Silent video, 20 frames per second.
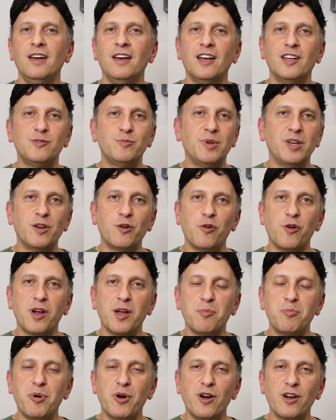has been
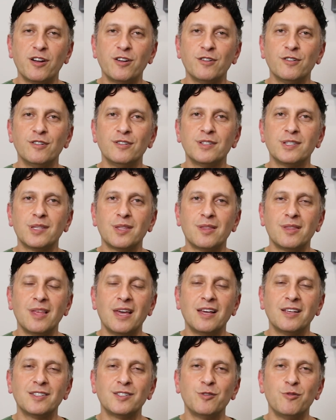going bonkers
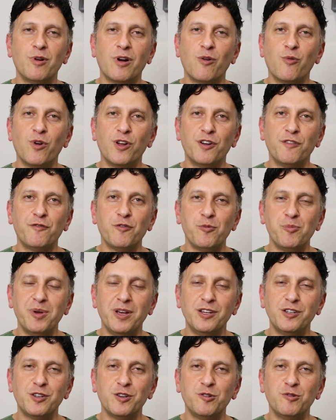thanks to our wonderful
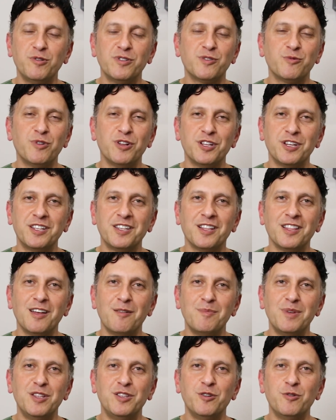patient who is willing to
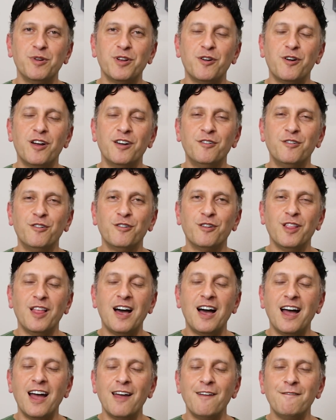let me do it on her
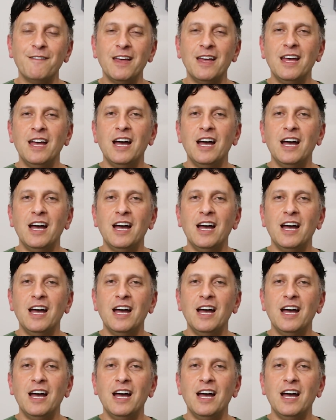live.